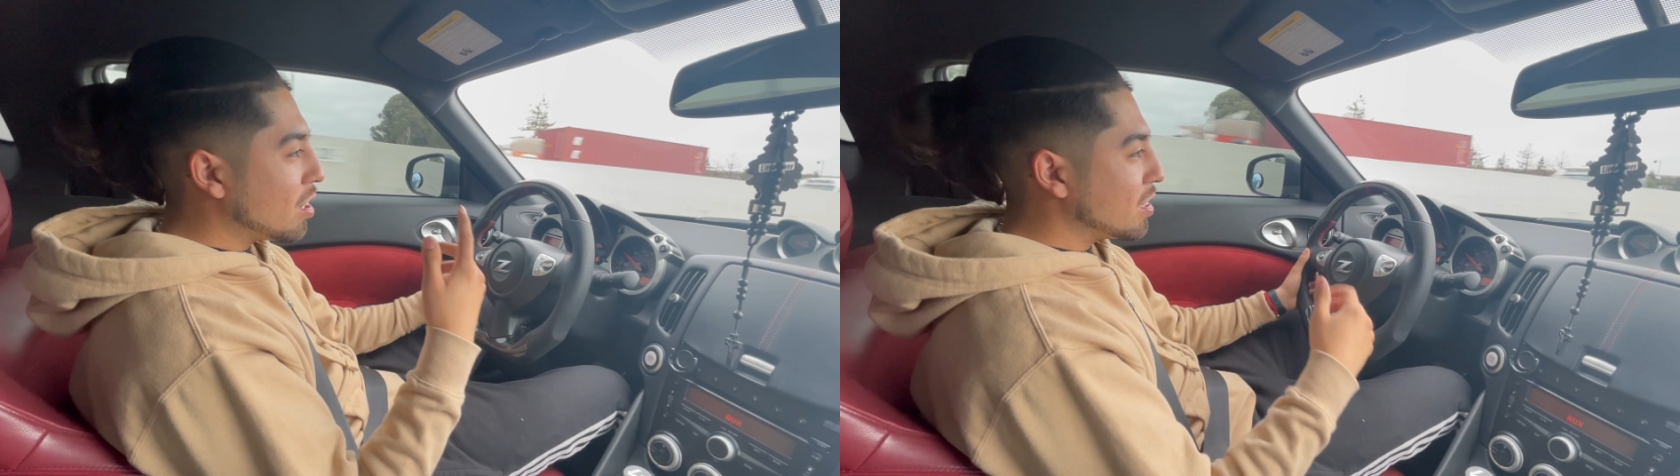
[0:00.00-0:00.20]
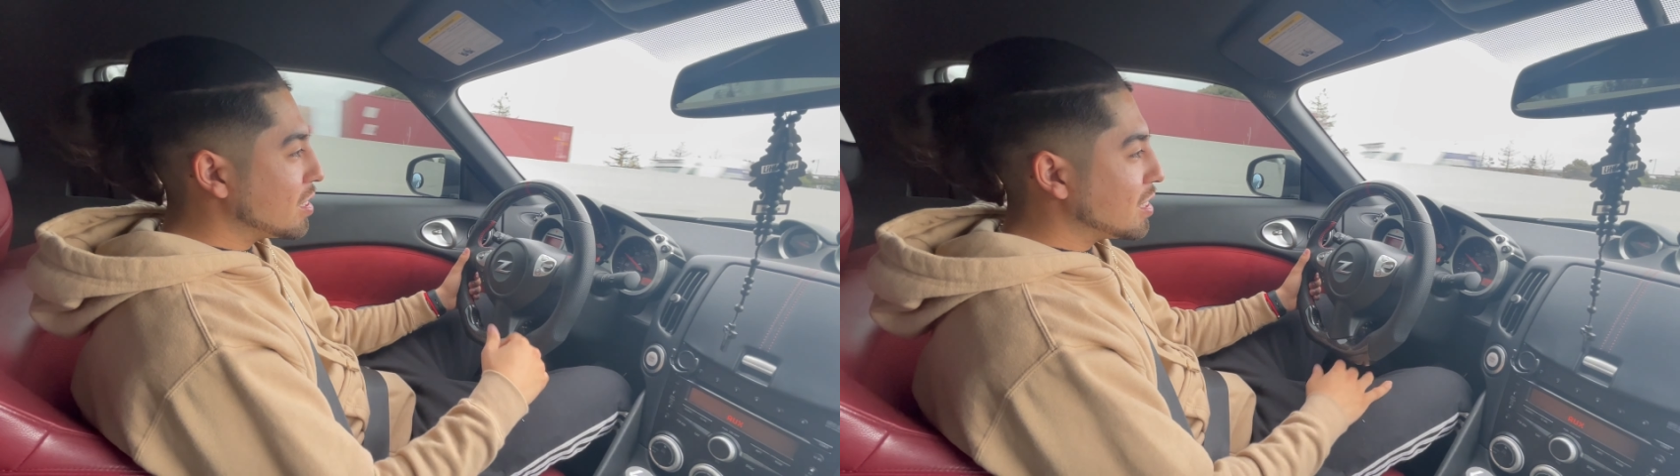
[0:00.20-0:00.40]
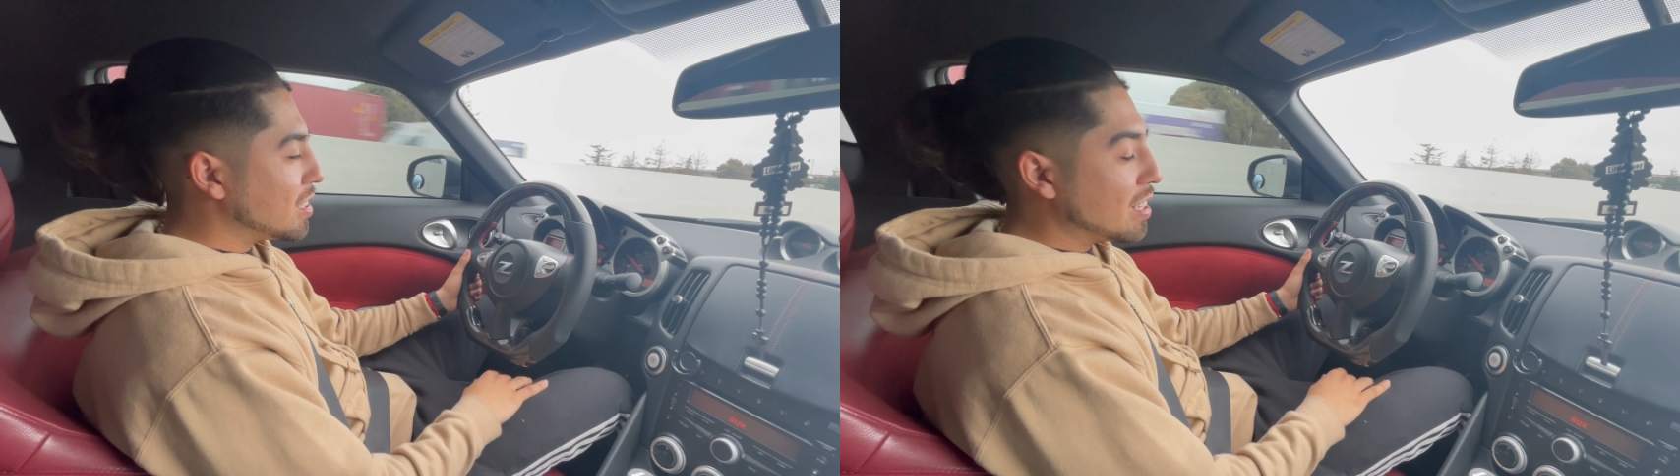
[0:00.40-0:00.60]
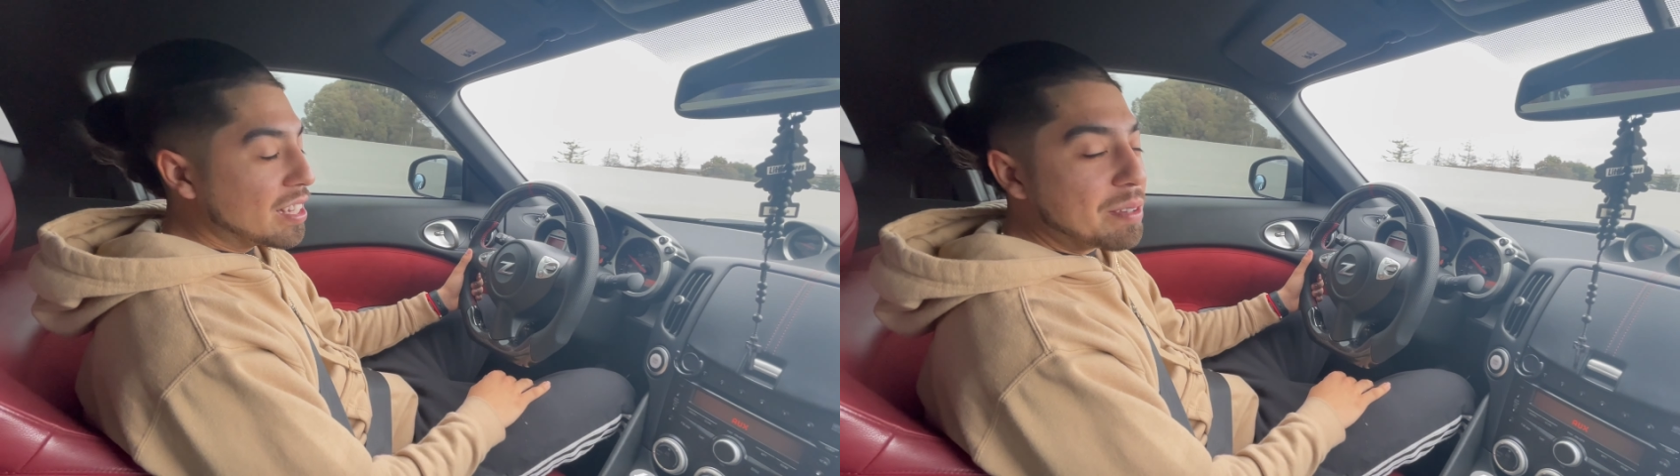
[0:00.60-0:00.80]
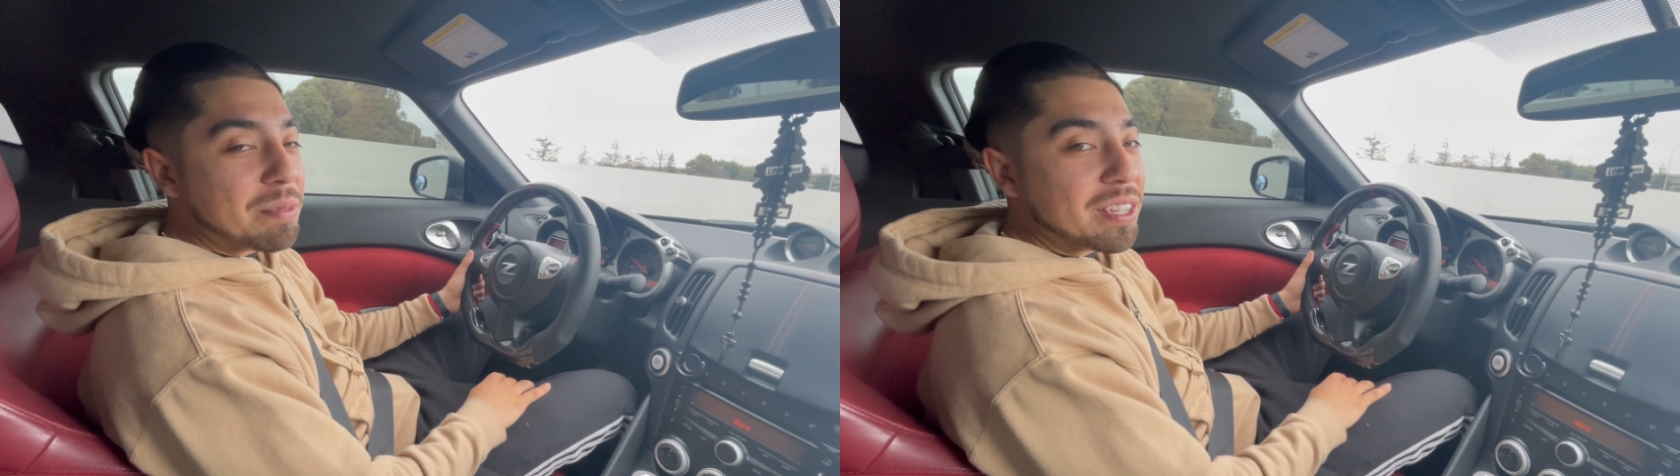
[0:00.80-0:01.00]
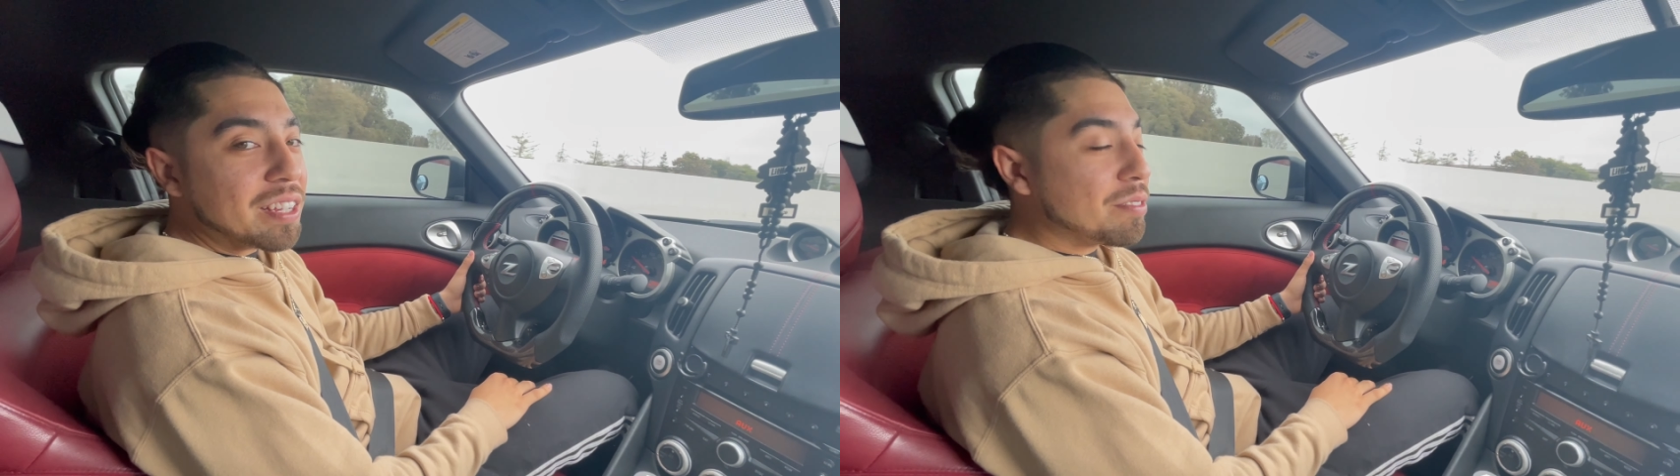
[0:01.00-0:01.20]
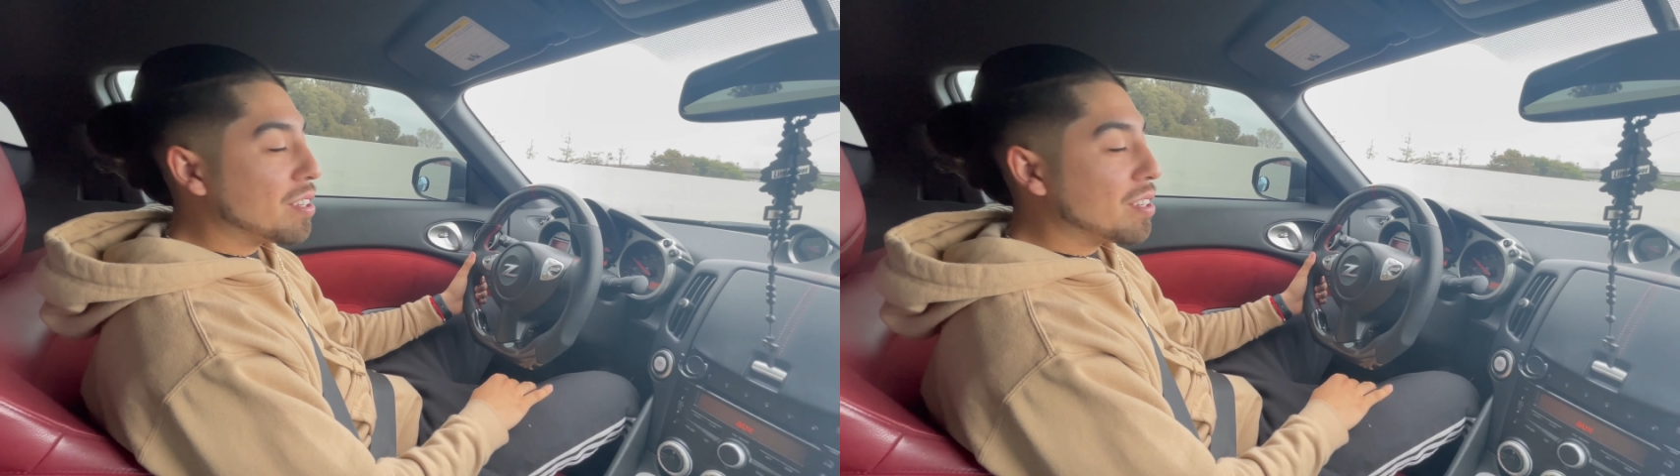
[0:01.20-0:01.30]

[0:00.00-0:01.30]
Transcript: because it's in deep need of a